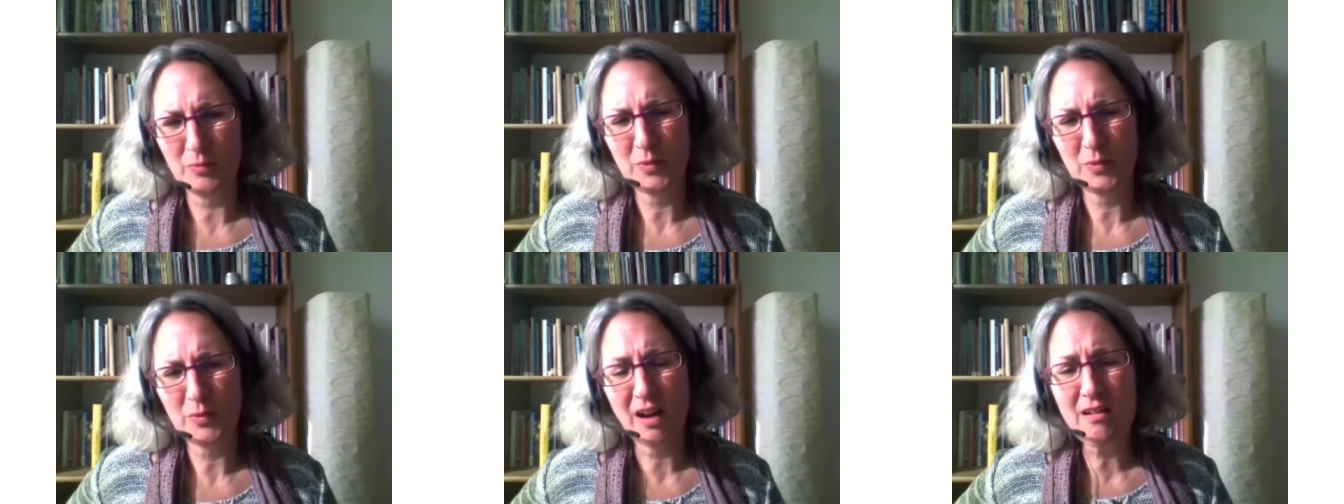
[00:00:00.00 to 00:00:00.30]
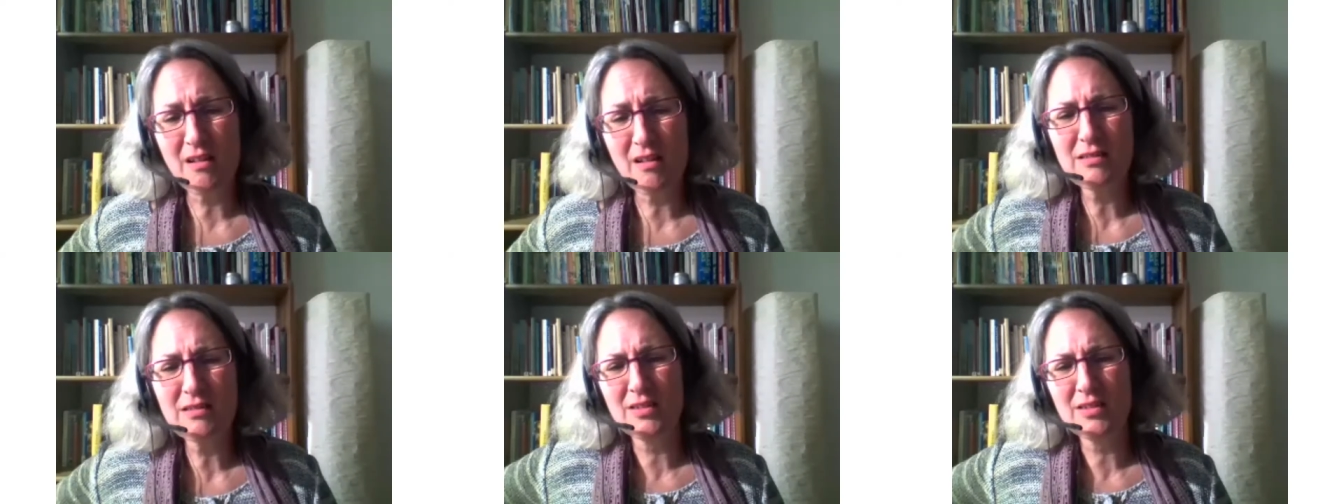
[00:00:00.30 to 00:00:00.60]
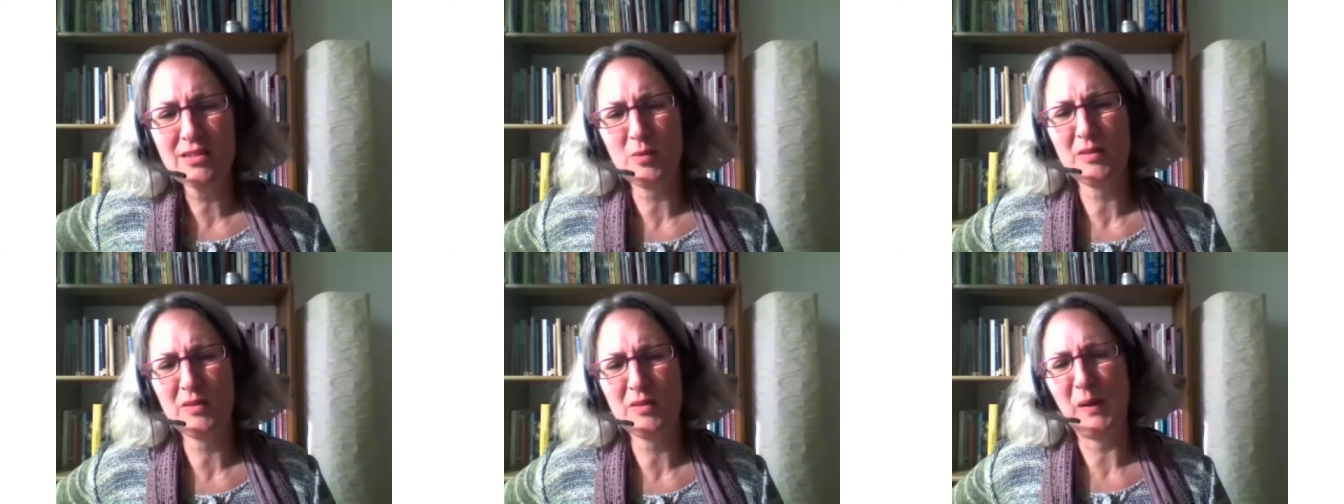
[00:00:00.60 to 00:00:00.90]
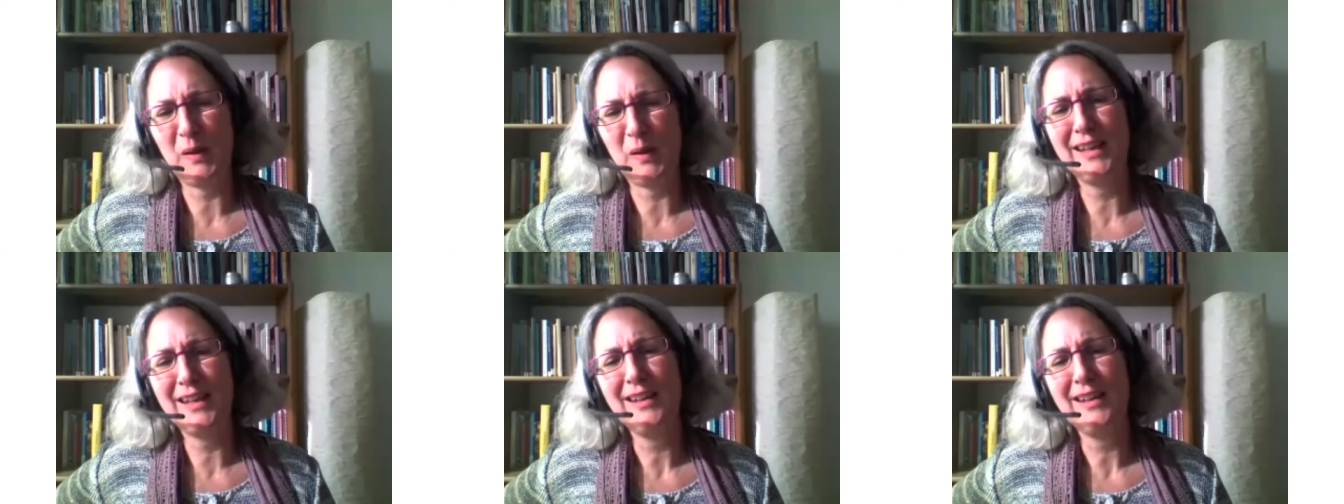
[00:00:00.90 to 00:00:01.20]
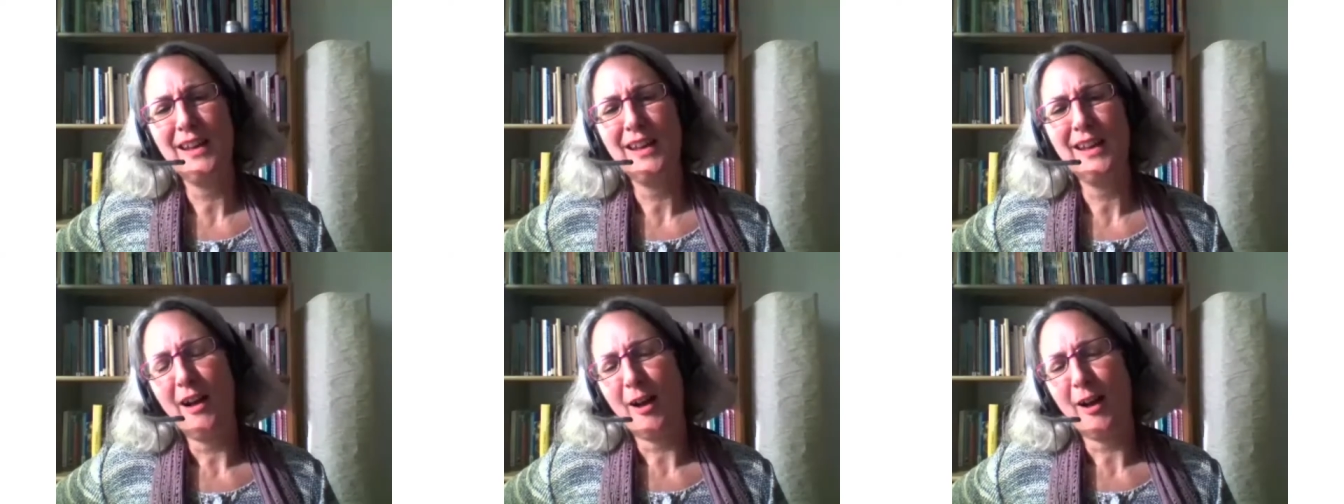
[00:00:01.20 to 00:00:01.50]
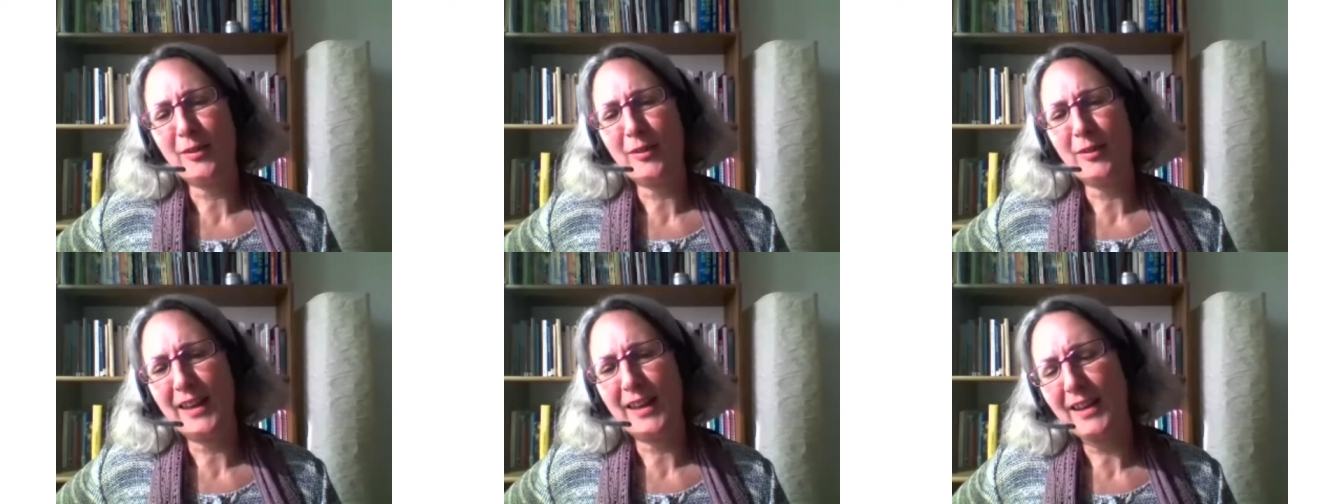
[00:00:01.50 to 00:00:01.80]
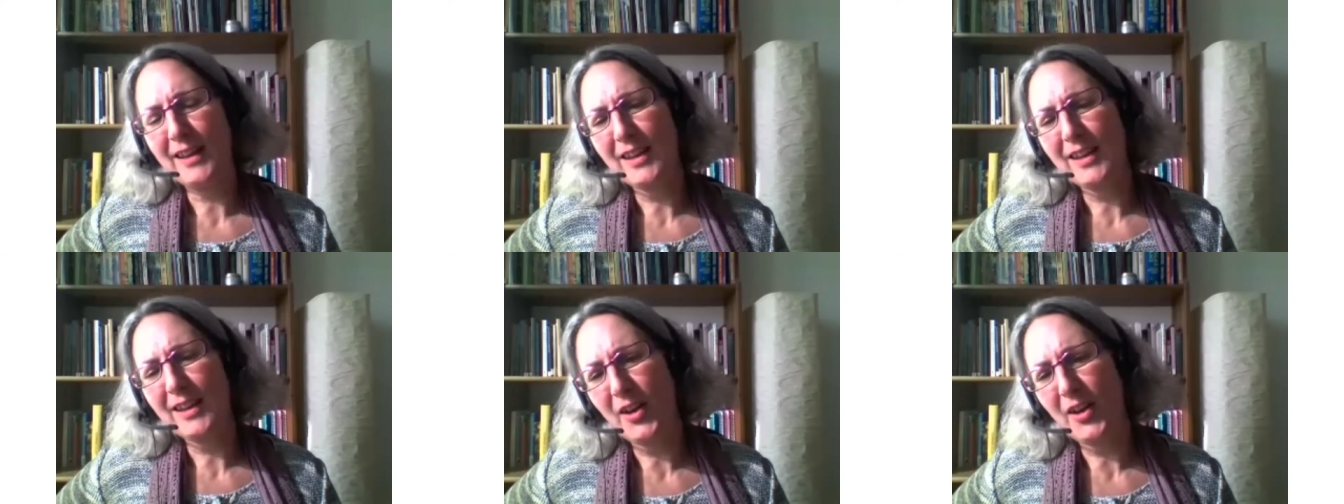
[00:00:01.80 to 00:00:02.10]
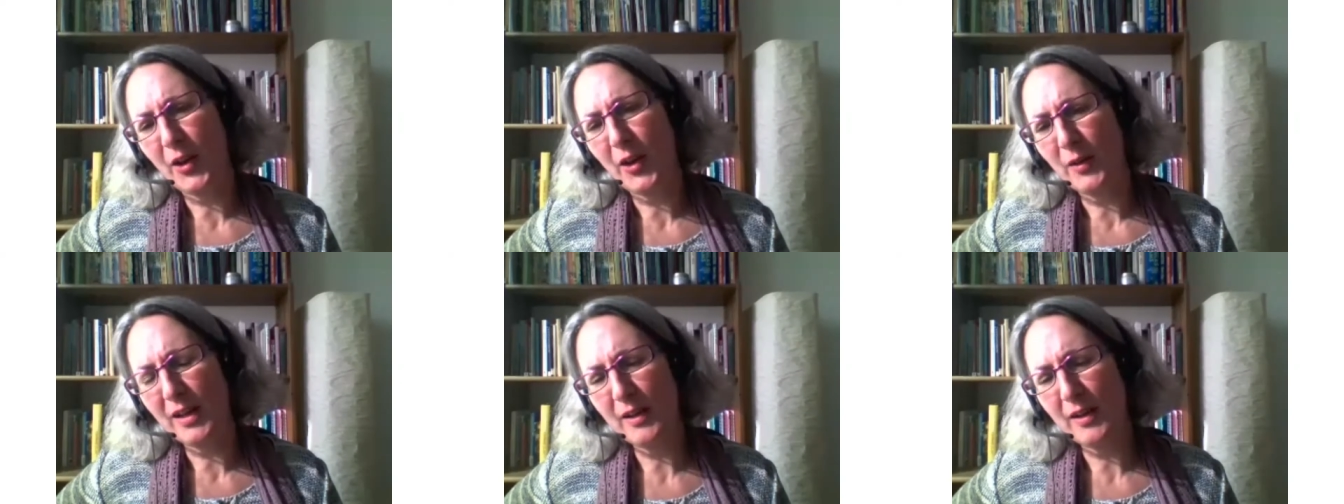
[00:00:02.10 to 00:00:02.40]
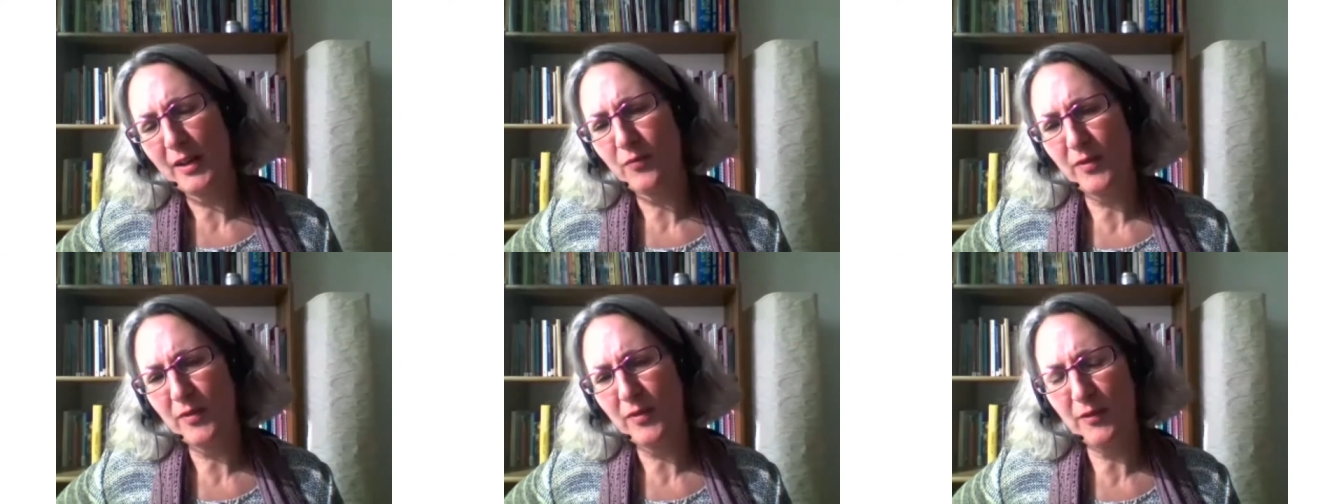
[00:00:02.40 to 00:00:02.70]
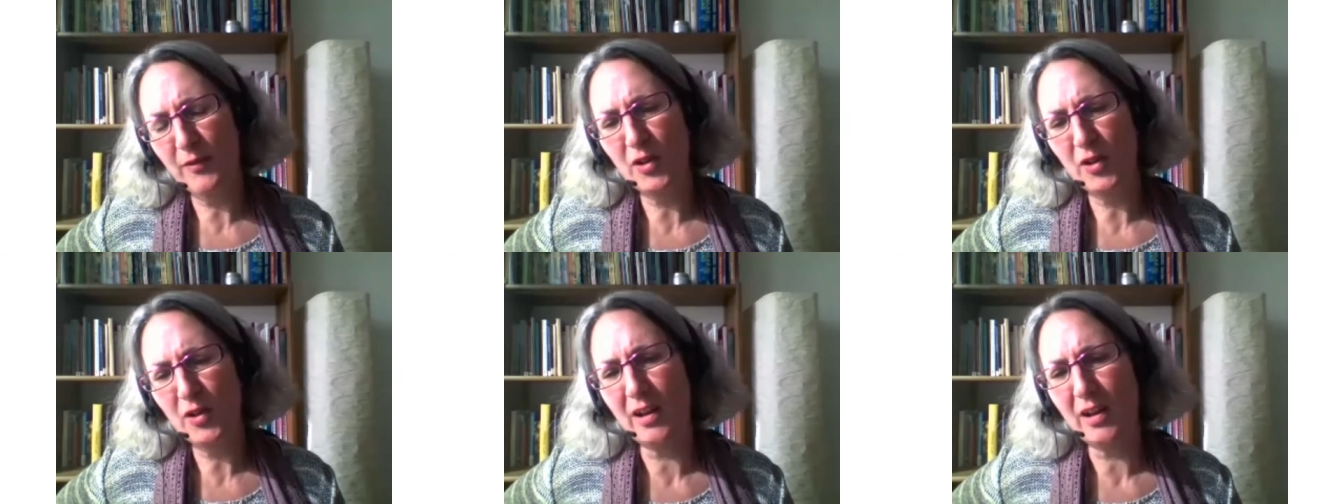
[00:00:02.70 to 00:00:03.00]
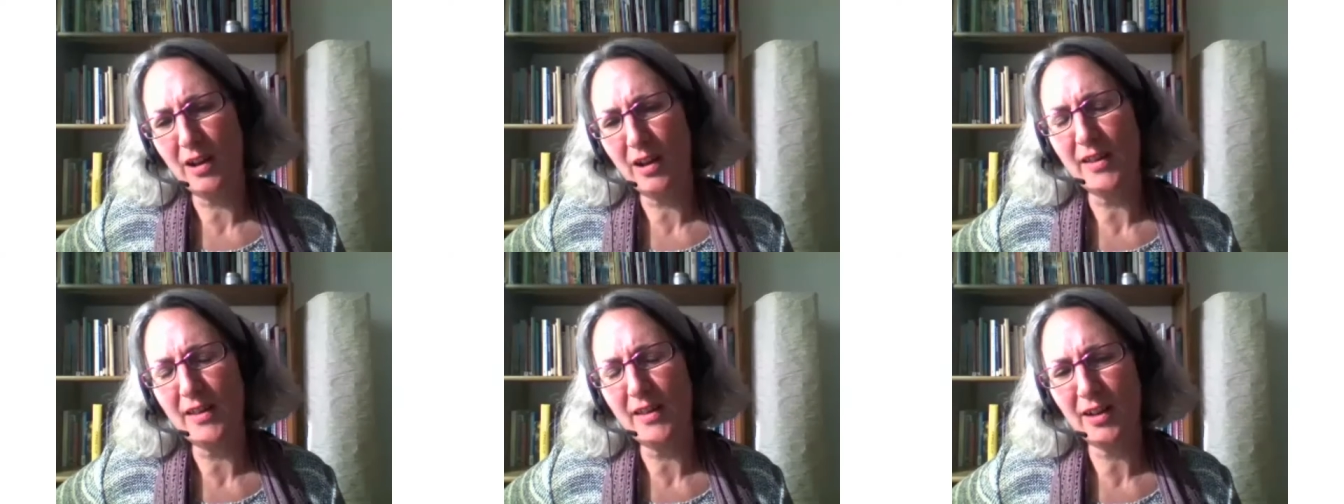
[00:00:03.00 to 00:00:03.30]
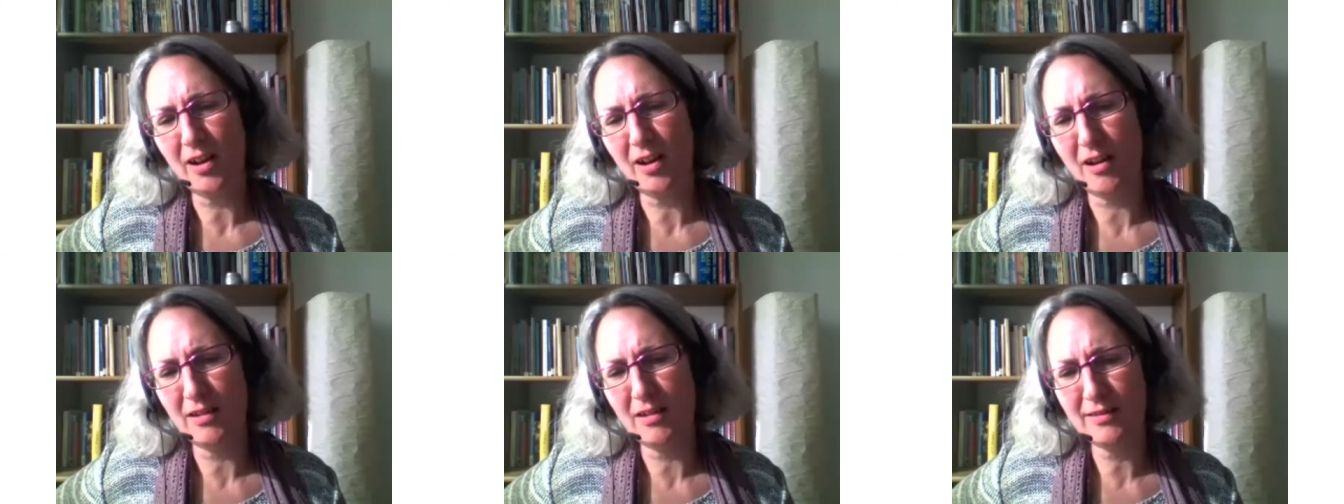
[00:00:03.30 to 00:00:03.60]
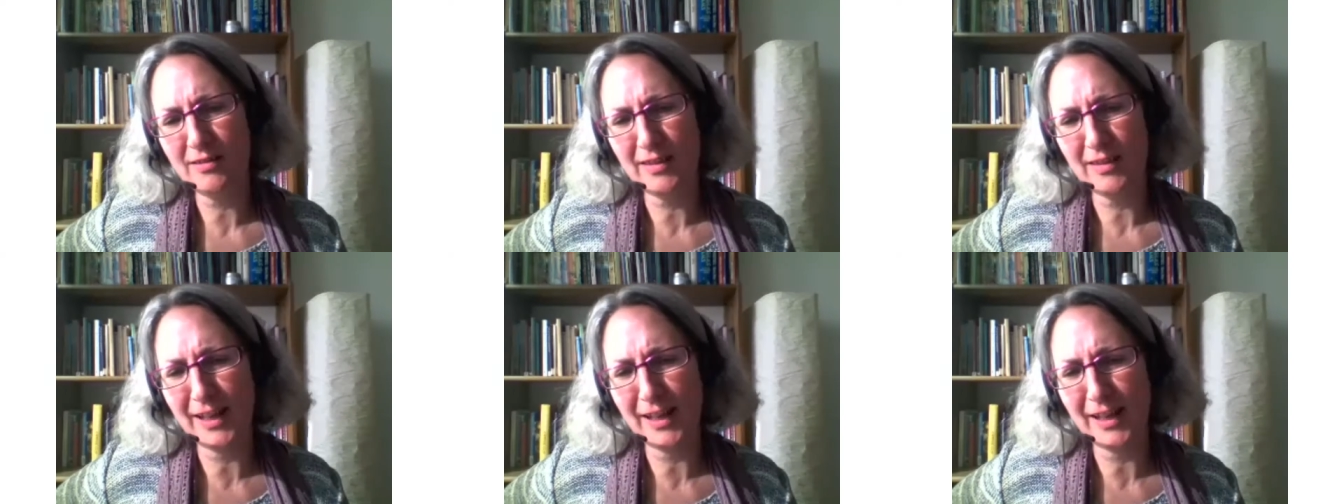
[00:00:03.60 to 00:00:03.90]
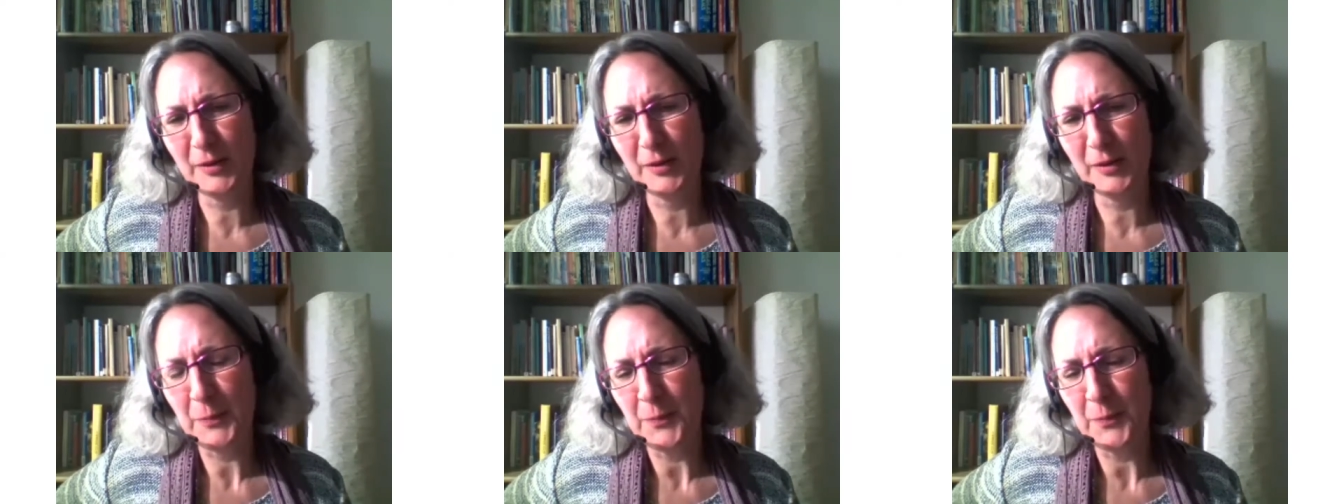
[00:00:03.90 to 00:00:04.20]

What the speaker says: classes with me, I think, if you like that kind of thing,